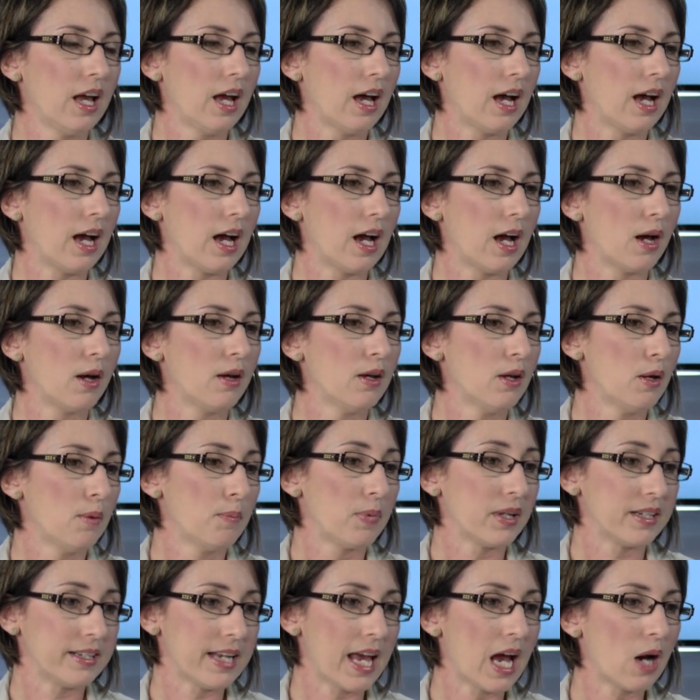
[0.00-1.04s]

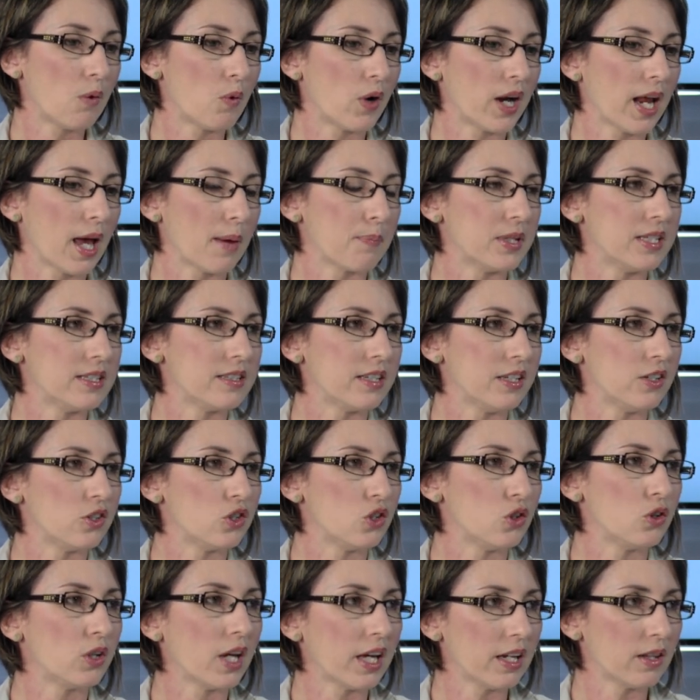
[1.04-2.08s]
But now what happens
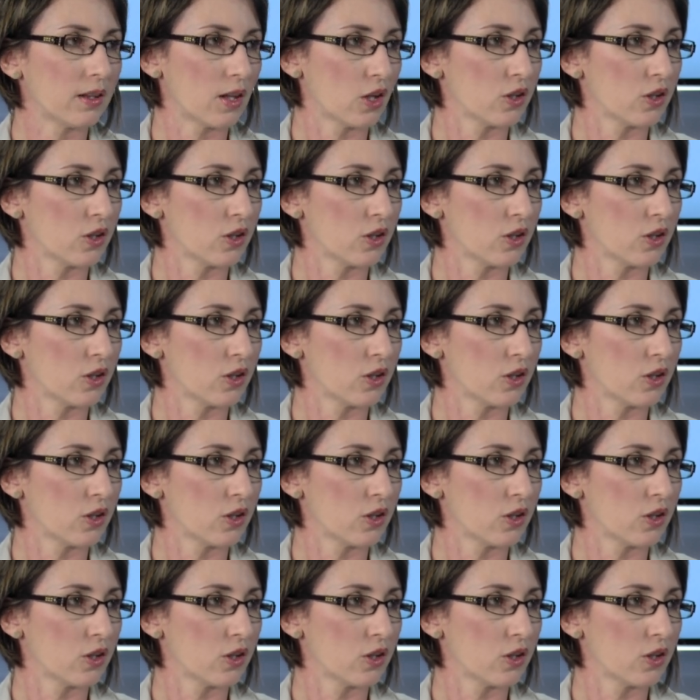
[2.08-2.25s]
is you get